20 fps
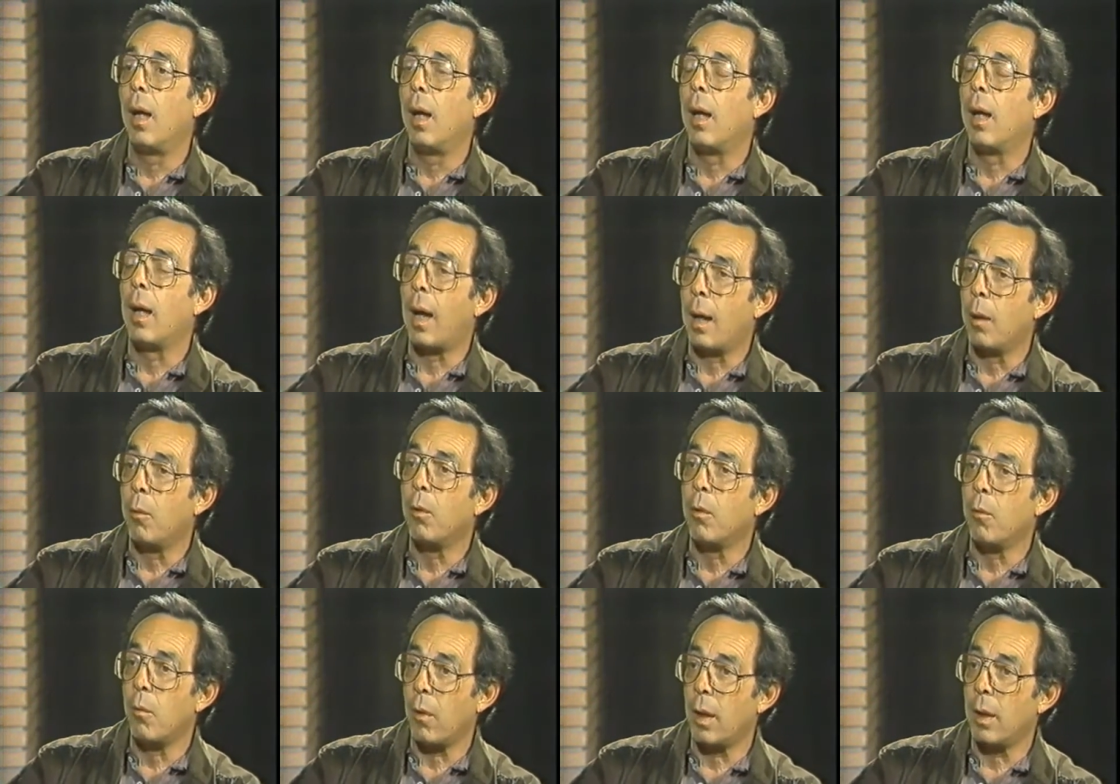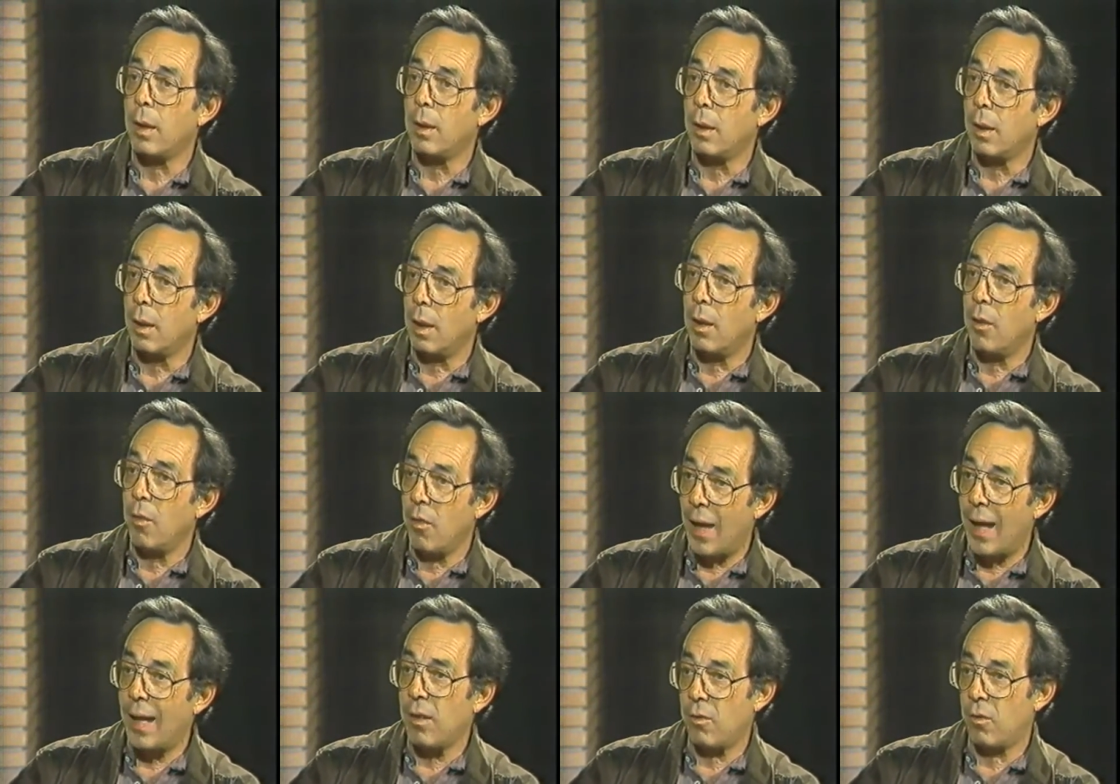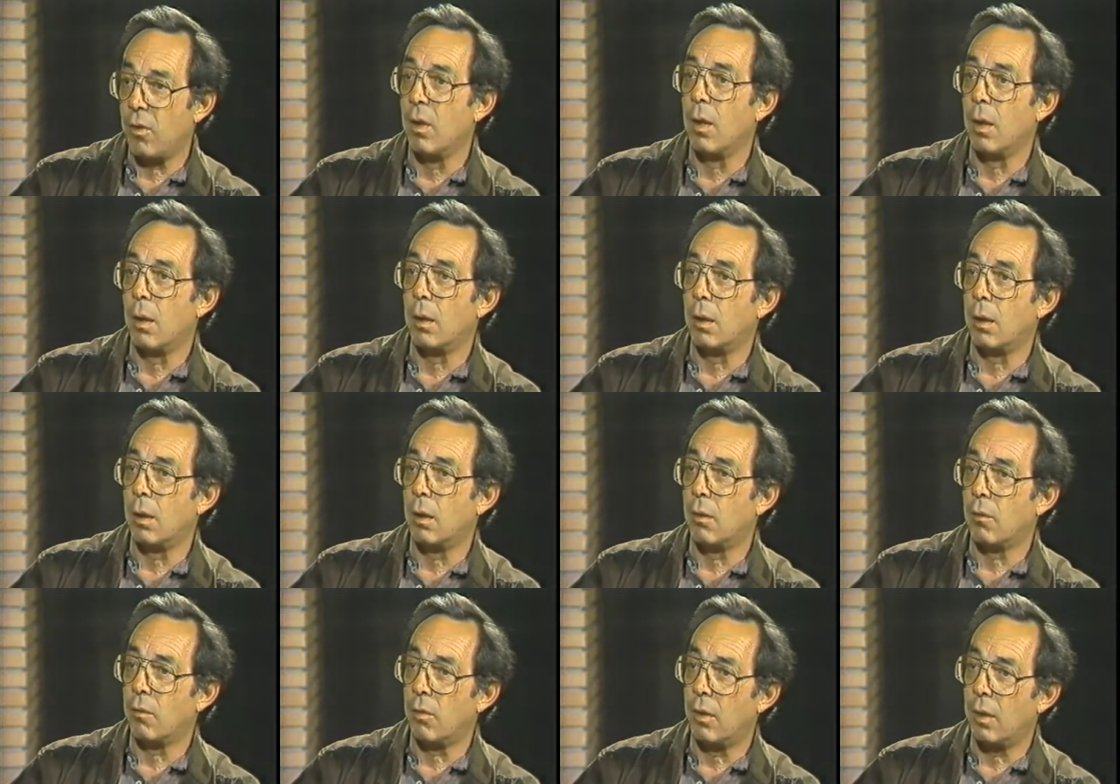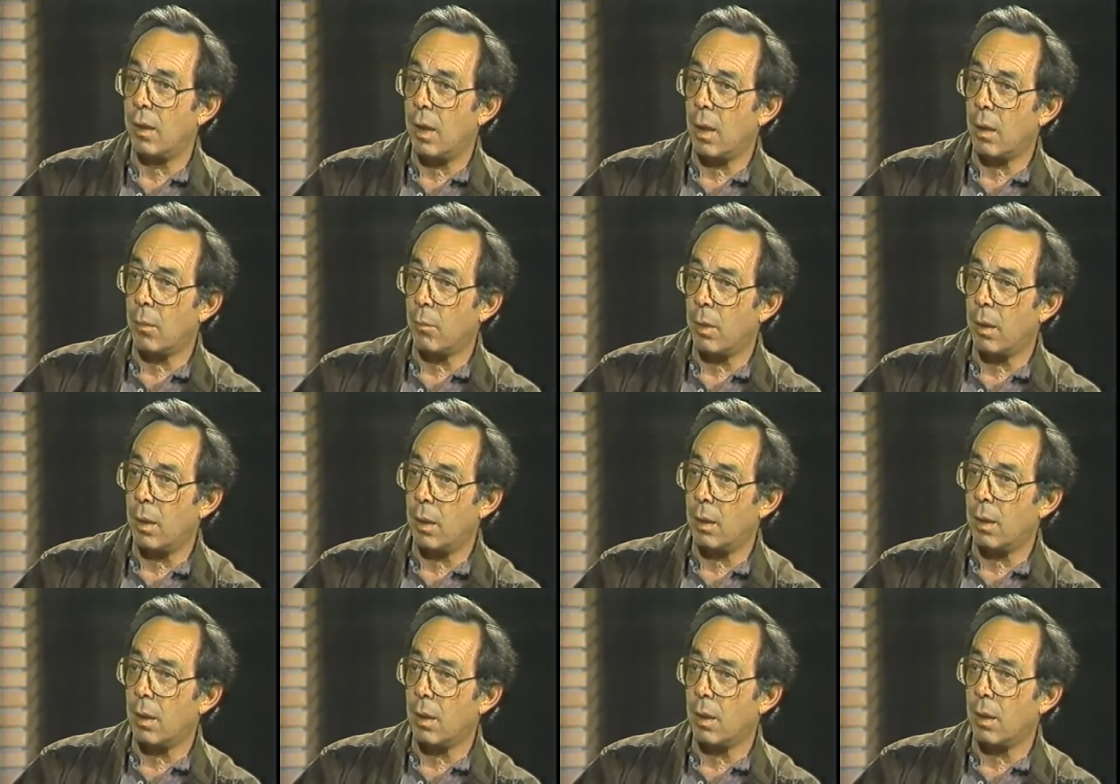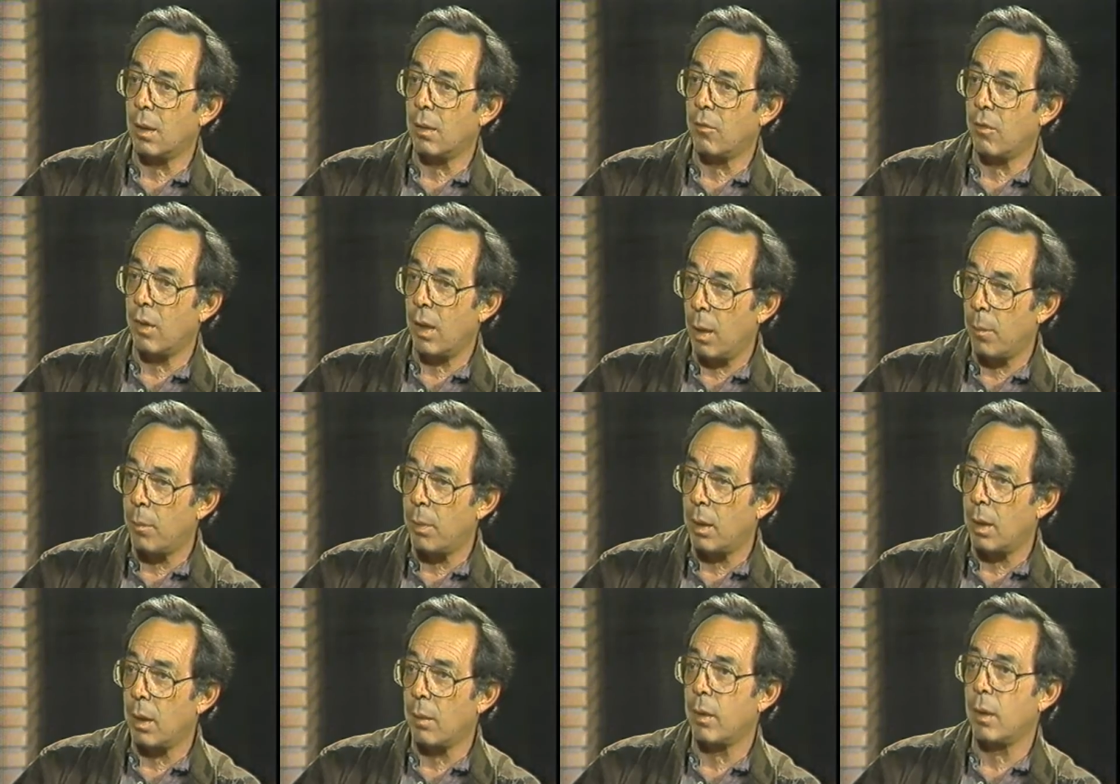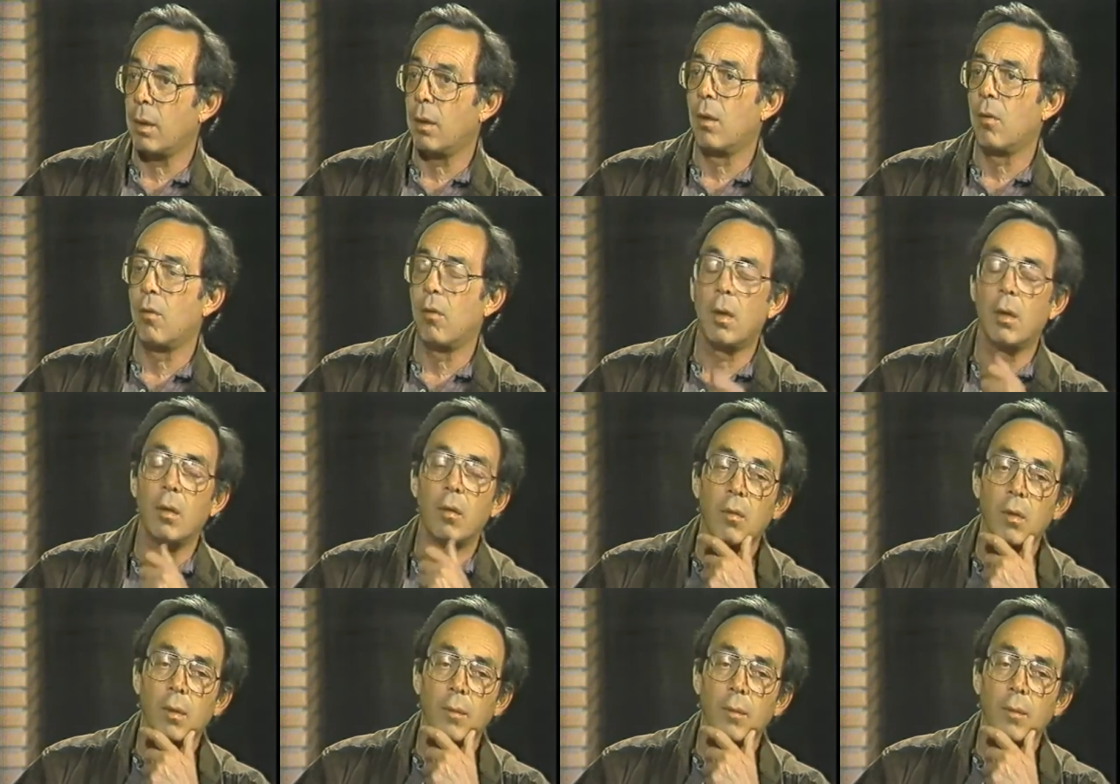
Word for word: And I would write that scenario for the outbreak of epidemic disease.